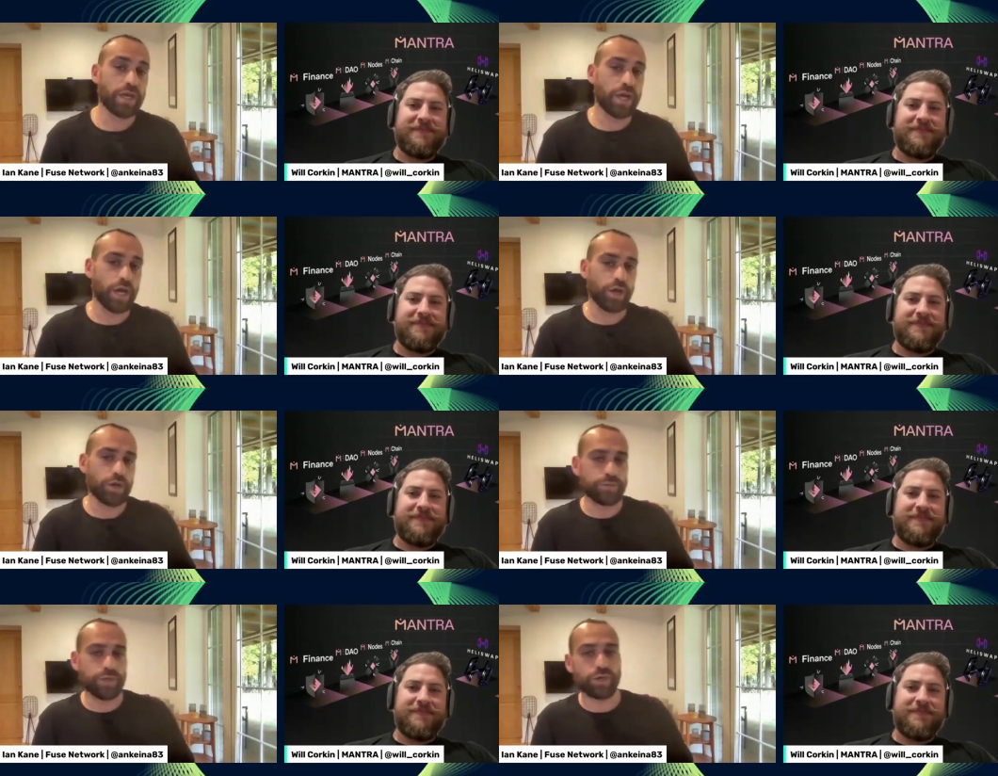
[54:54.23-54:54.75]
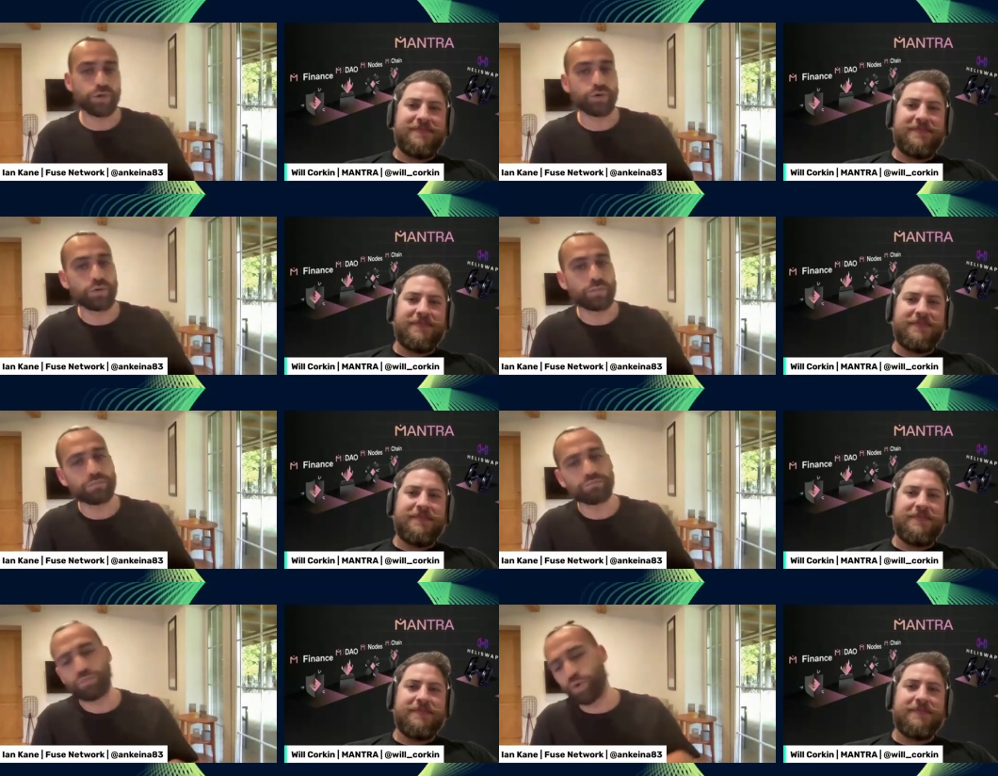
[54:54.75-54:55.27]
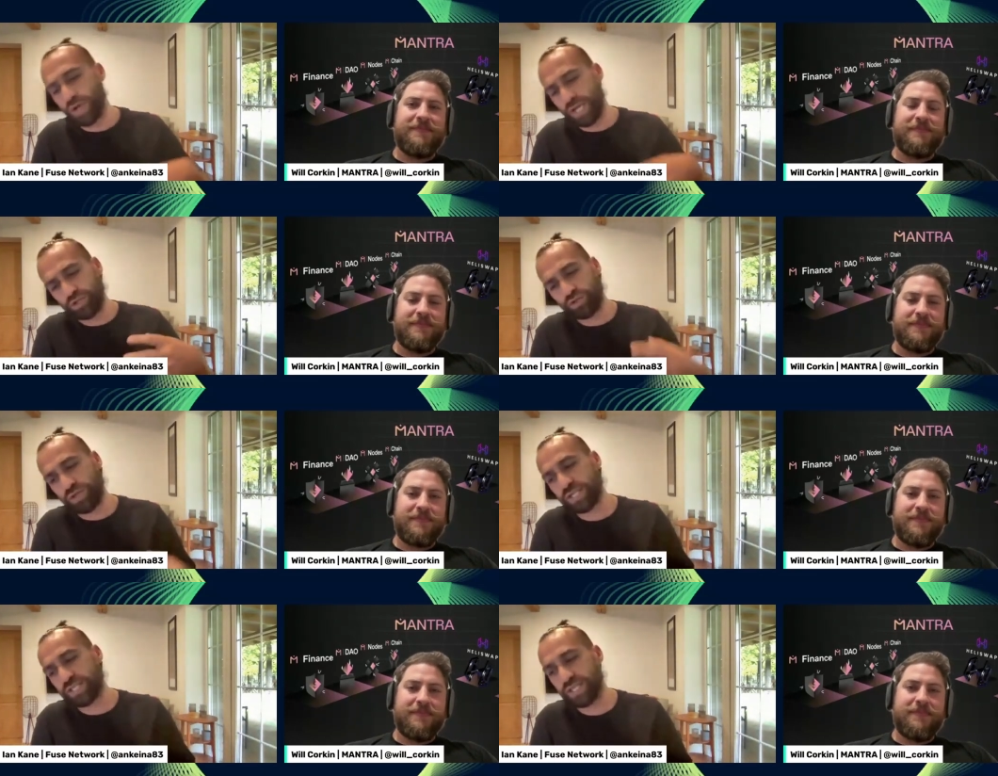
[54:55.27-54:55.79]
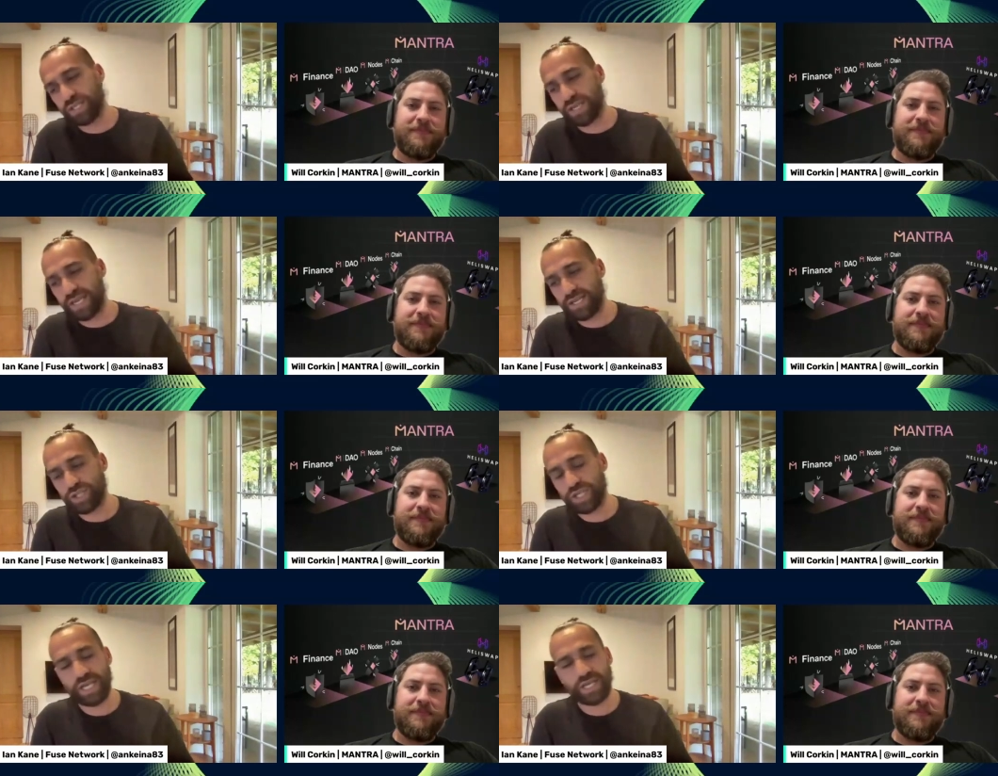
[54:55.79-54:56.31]
Speaker 1: I hope that you're more interested and
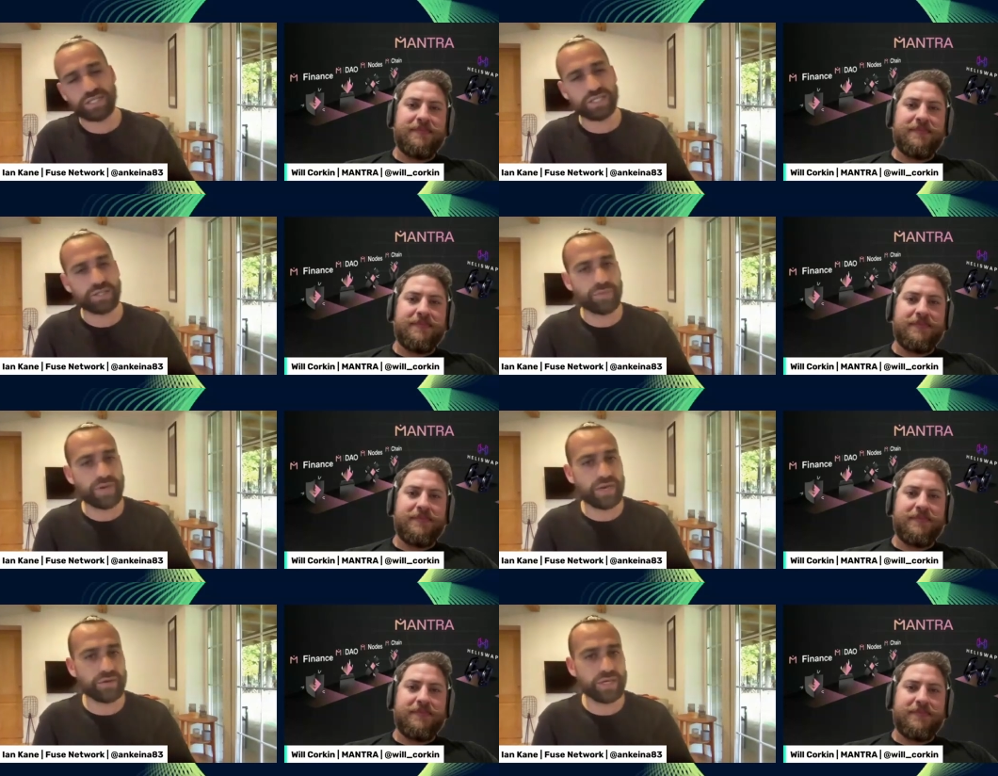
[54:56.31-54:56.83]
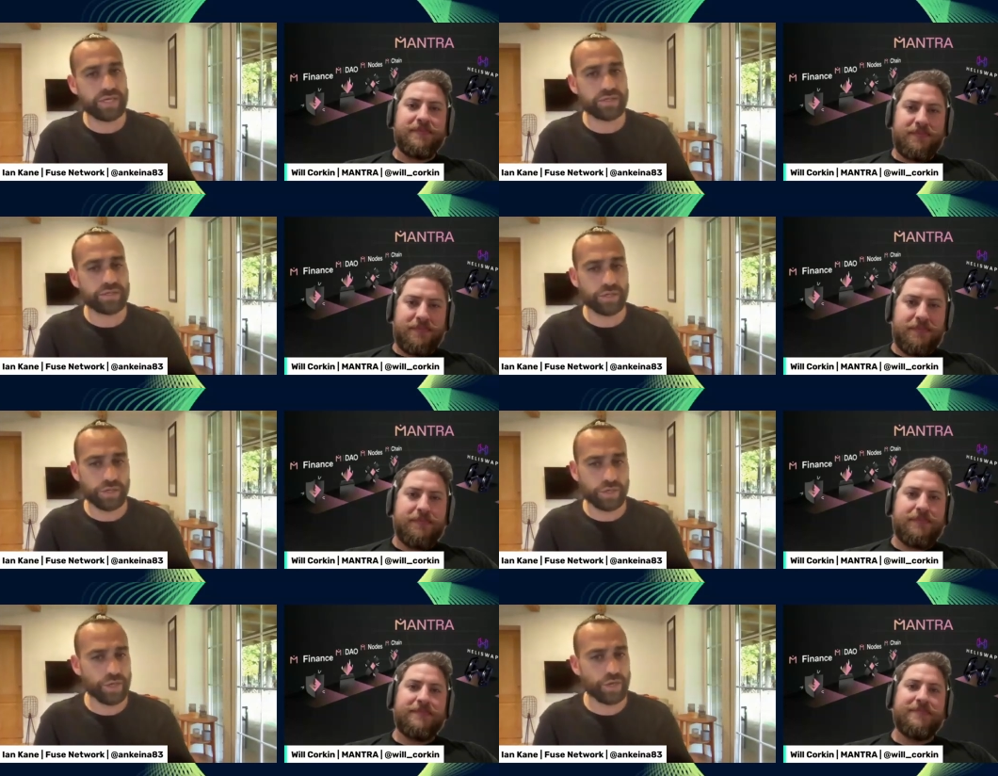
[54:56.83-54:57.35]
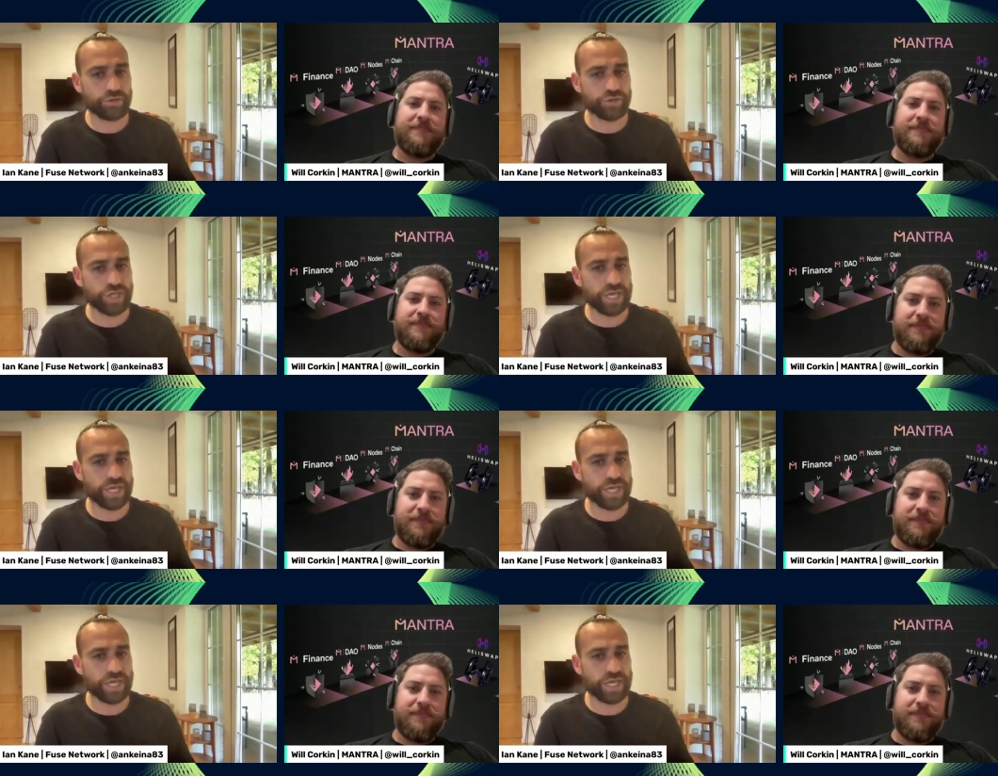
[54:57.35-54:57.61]
educated about it, and you can go and mm.